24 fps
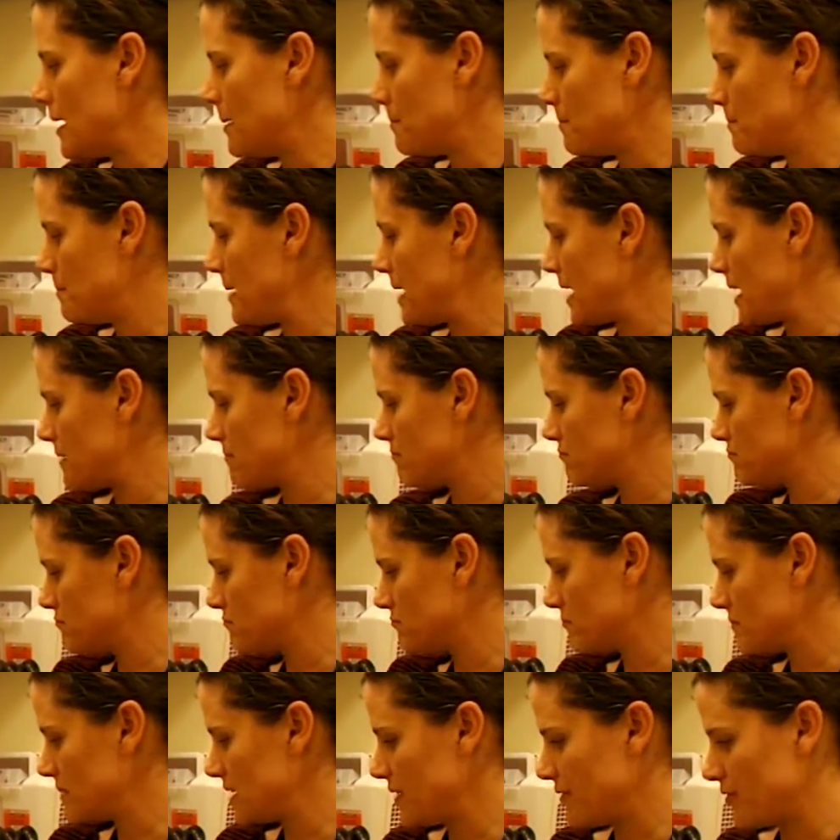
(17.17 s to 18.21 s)
But
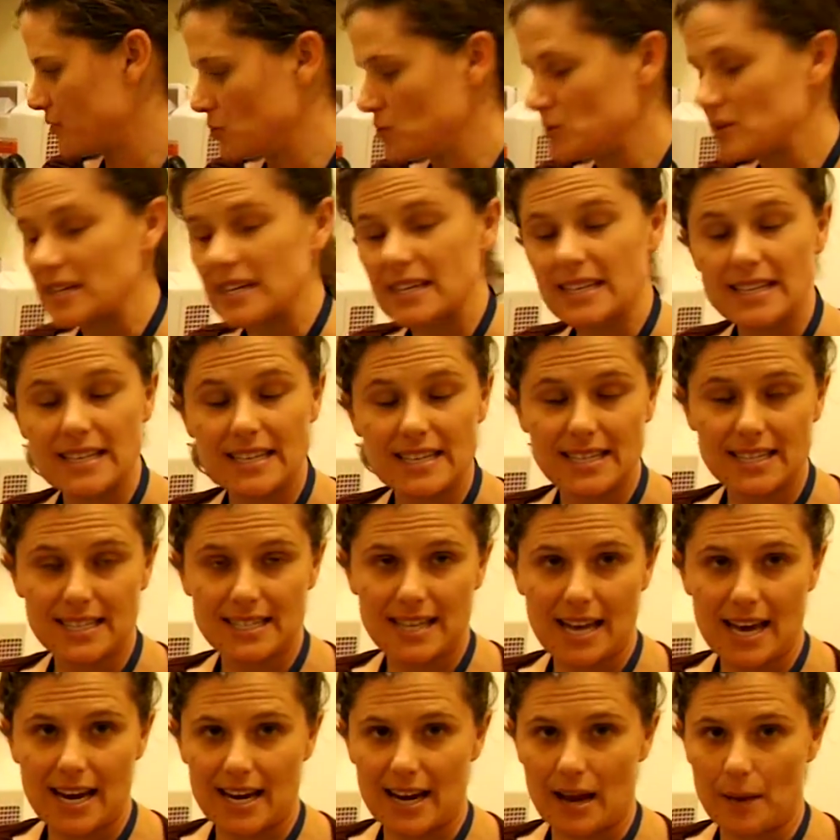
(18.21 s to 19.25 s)
if you did need to
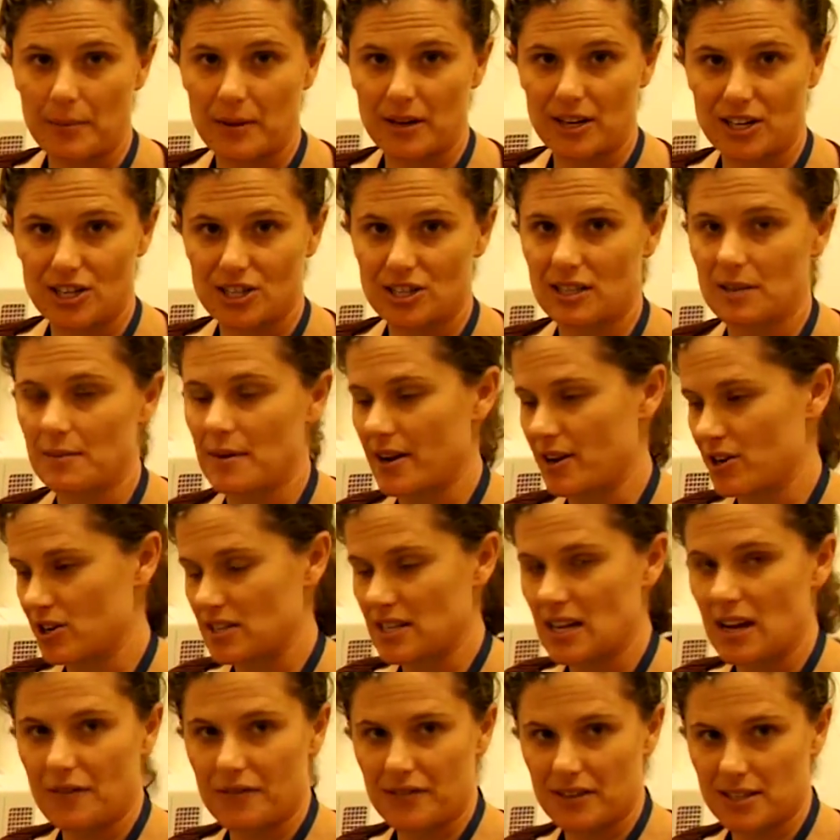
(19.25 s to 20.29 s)
set it up initially by
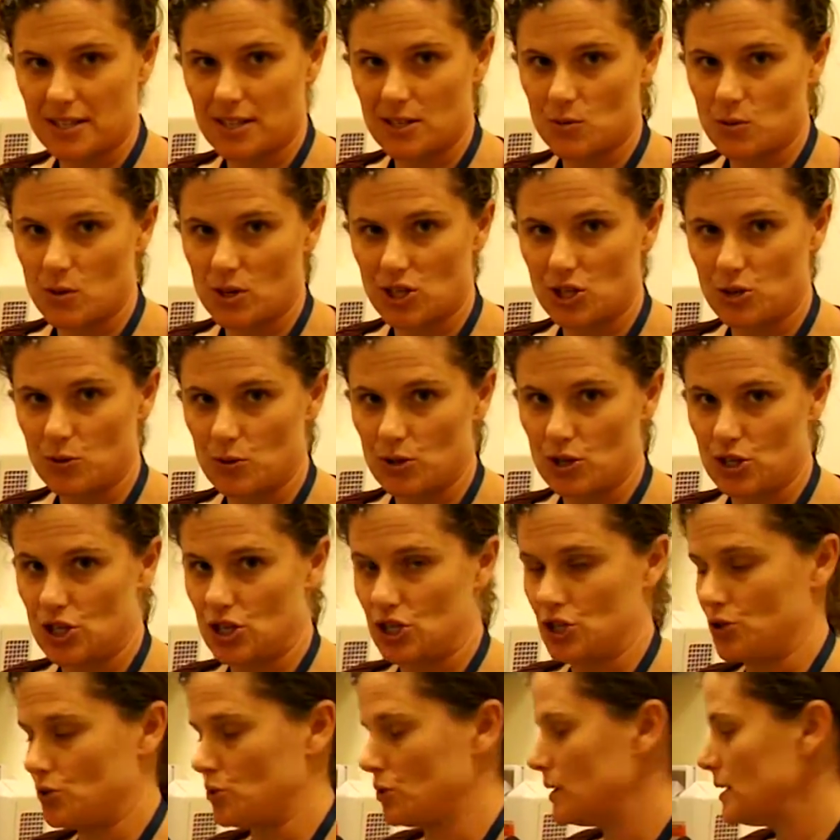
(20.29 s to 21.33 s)
yourself, this is what you would do.
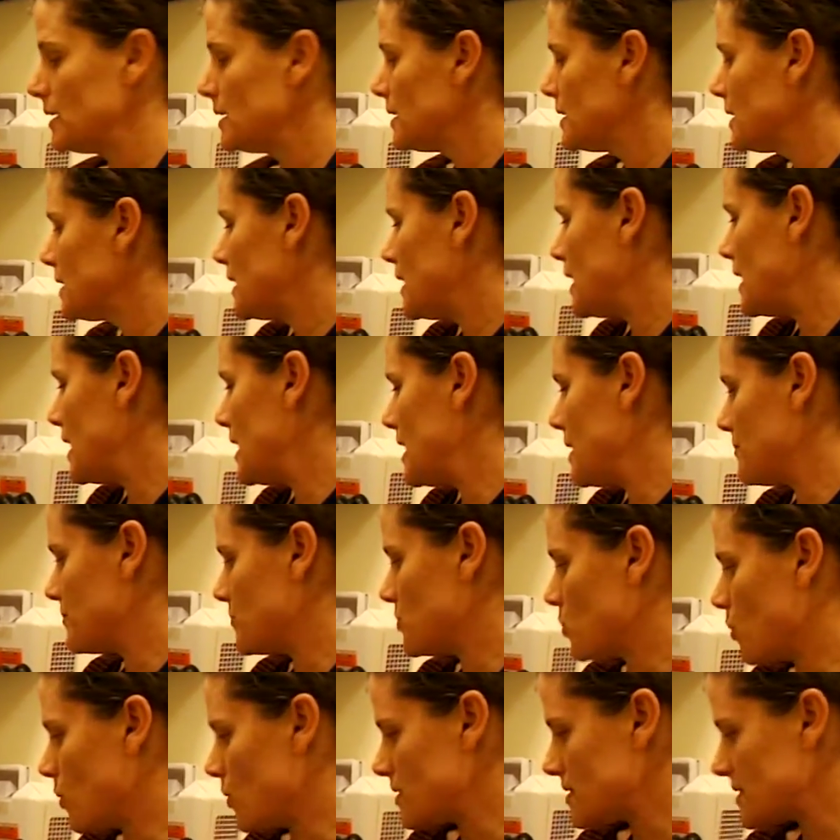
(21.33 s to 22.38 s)
You
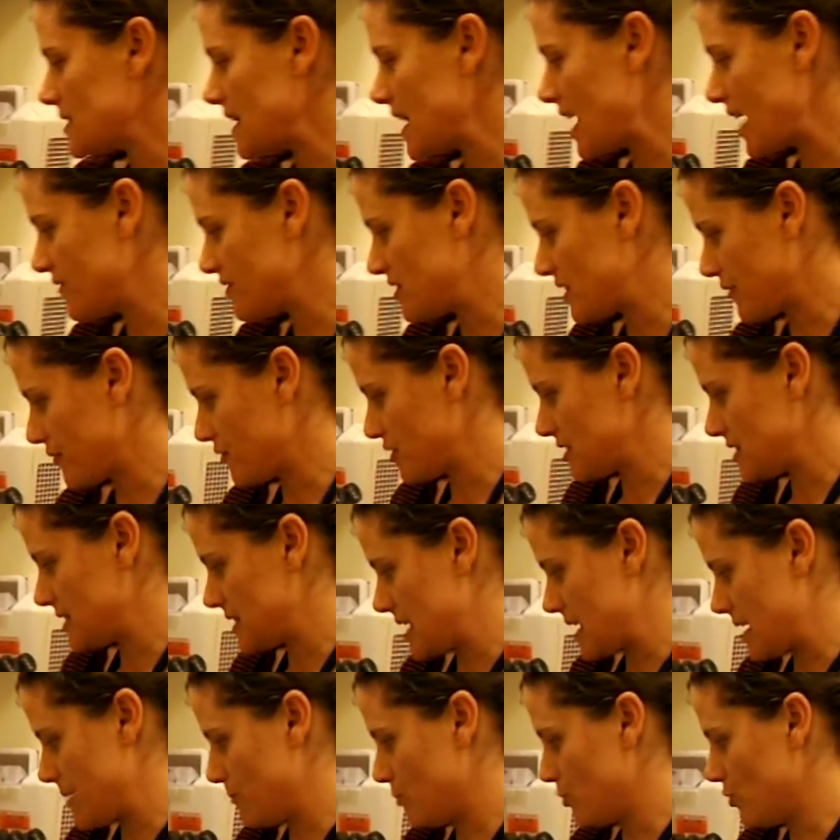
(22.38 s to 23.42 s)
always can have different
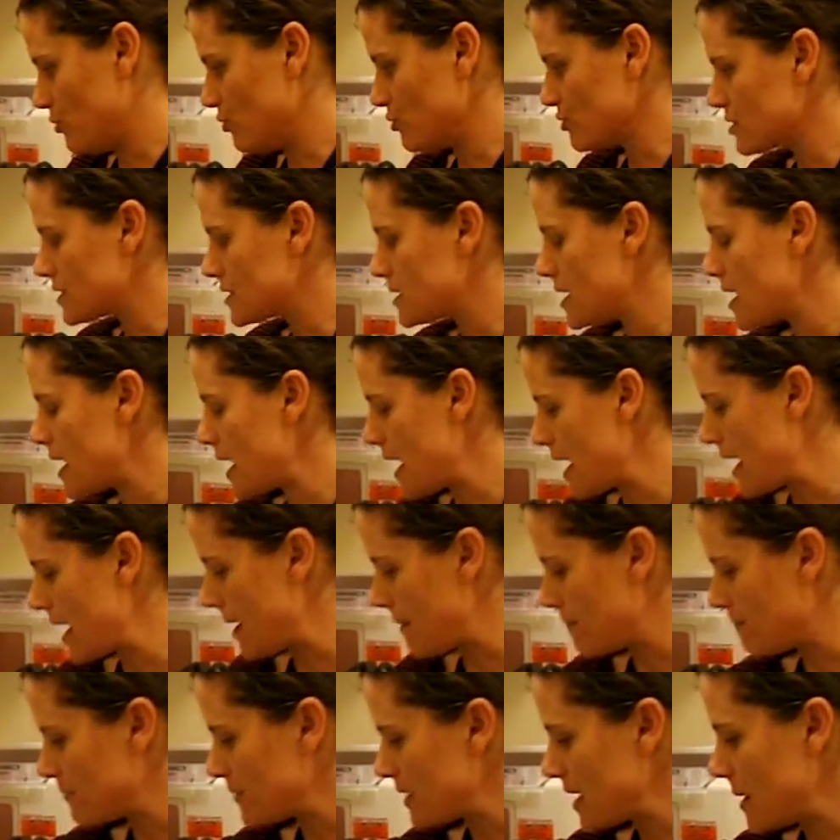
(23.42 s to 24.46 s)
samples,
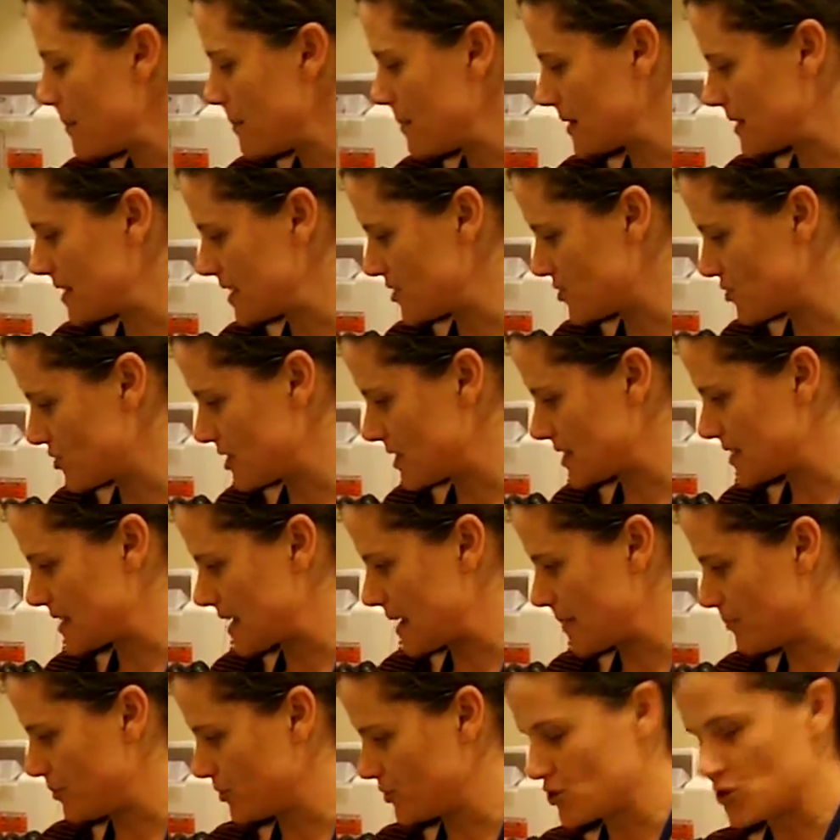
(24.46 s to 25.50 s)
but these are the
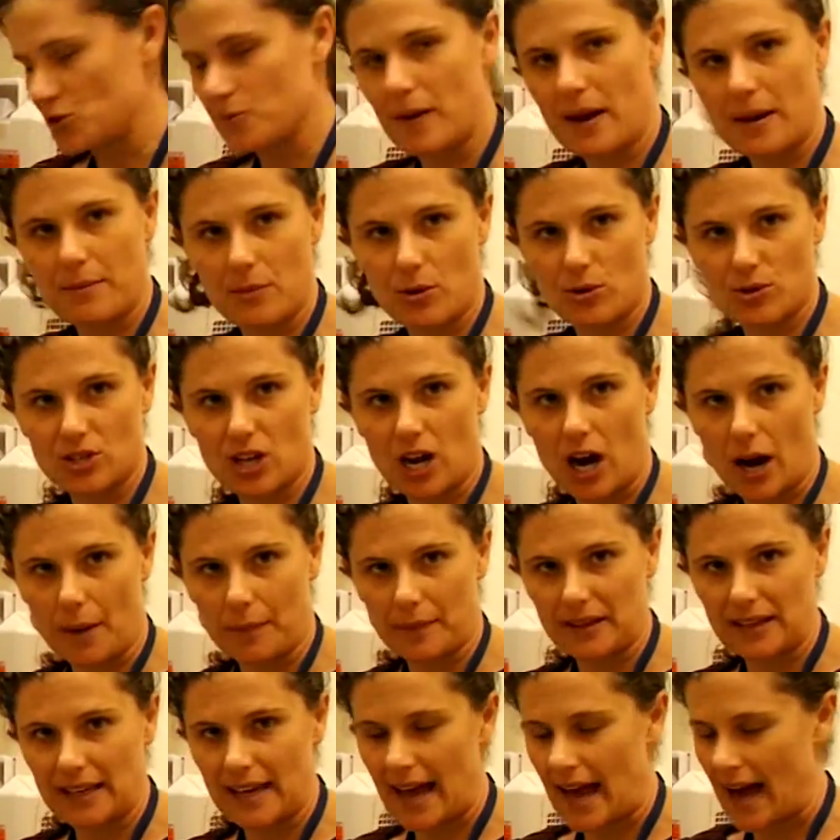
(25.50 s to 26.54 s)
samples you might most
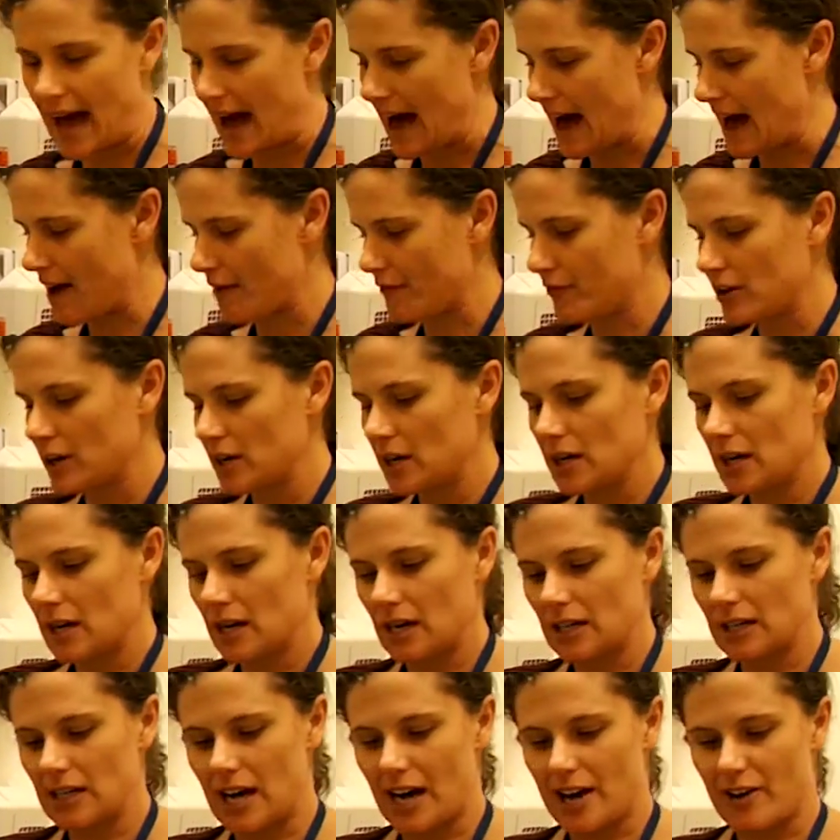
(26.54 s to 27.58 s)
commonly have. A
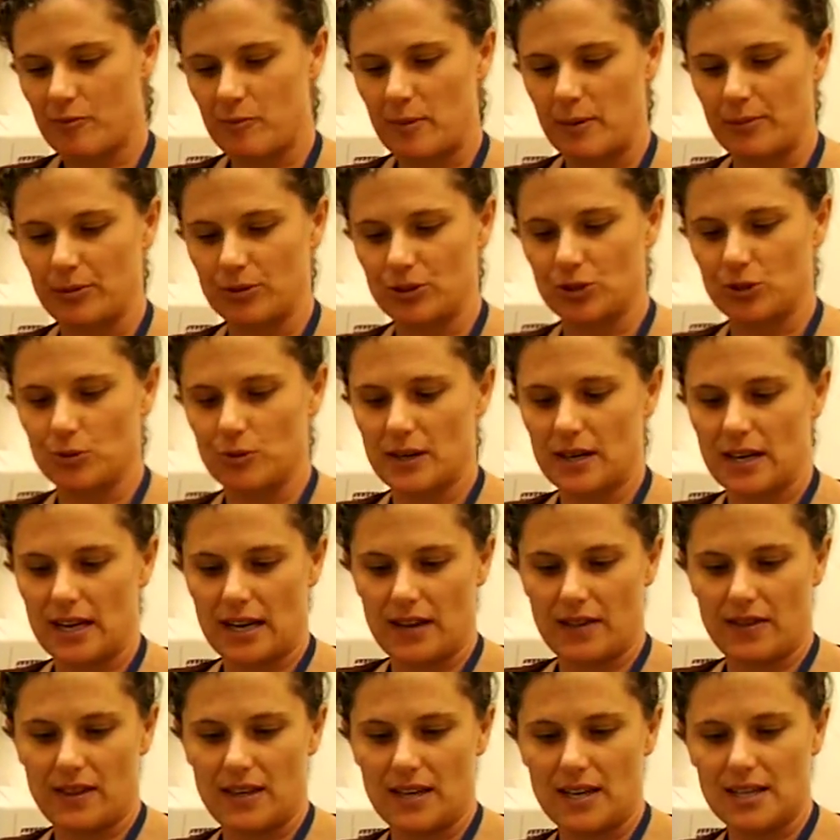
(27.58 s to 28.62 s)
lot of people do it
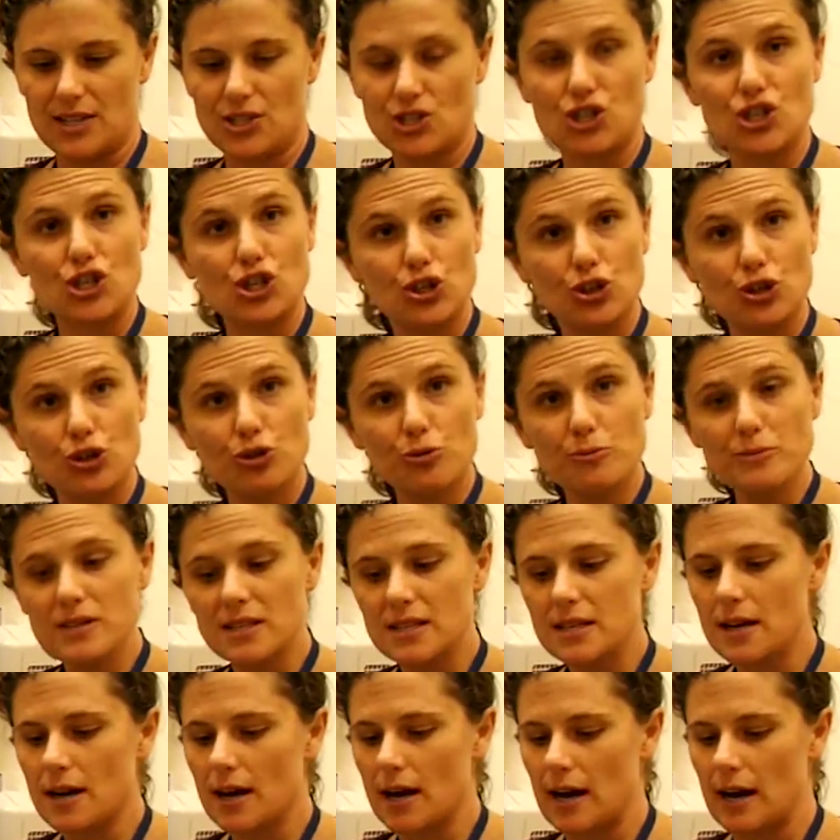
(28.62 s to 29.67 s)
in these
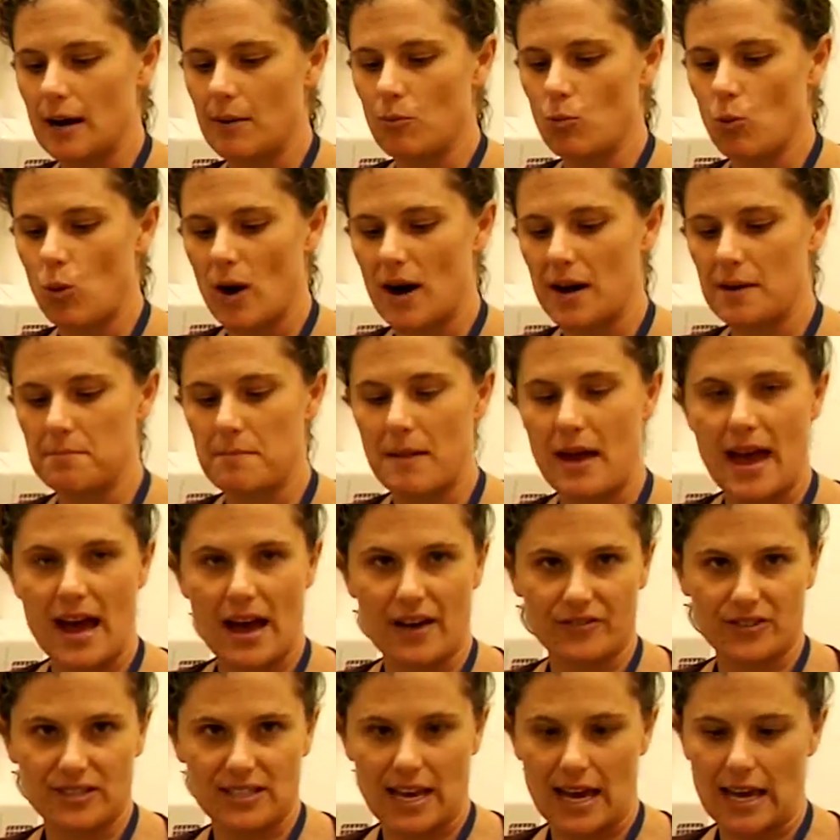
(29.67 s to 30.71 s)
tubes. One may have
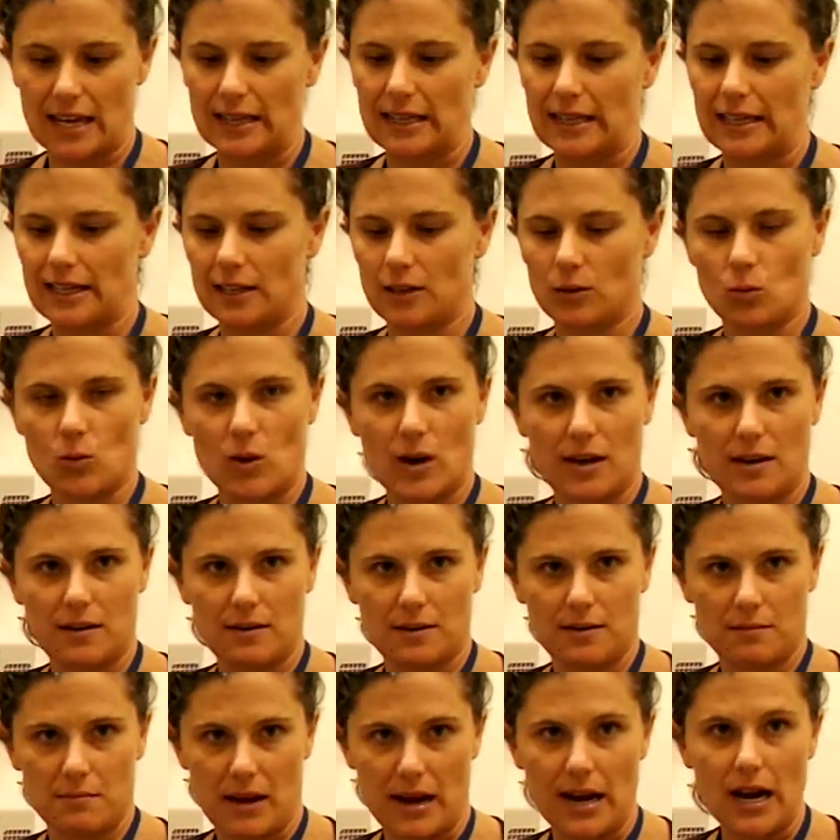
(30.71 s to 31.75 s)
saline and one
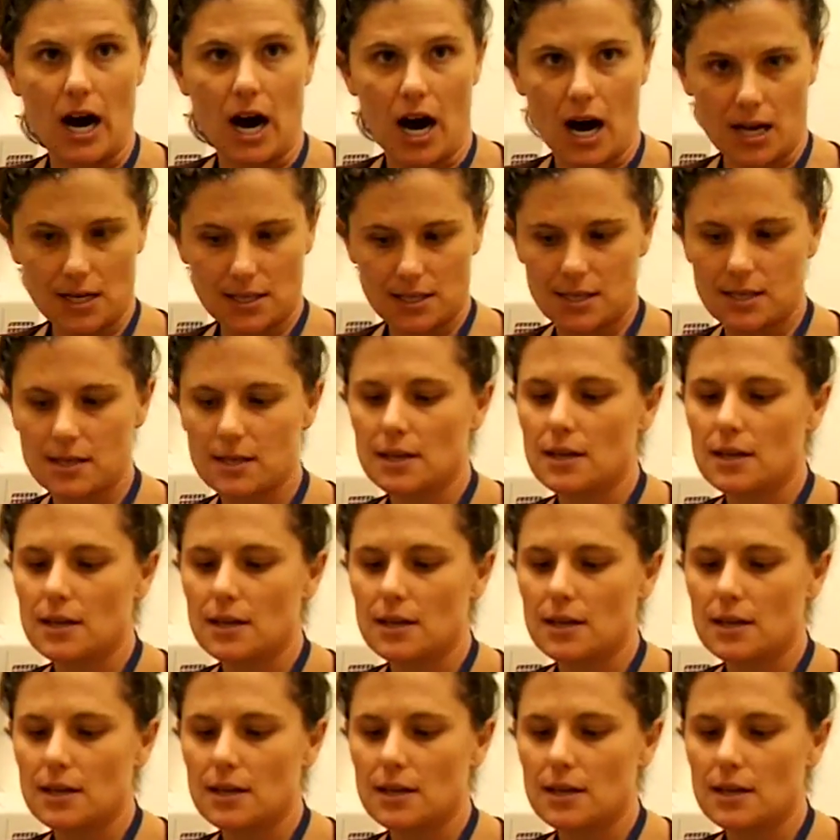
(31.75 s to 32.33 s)
may not.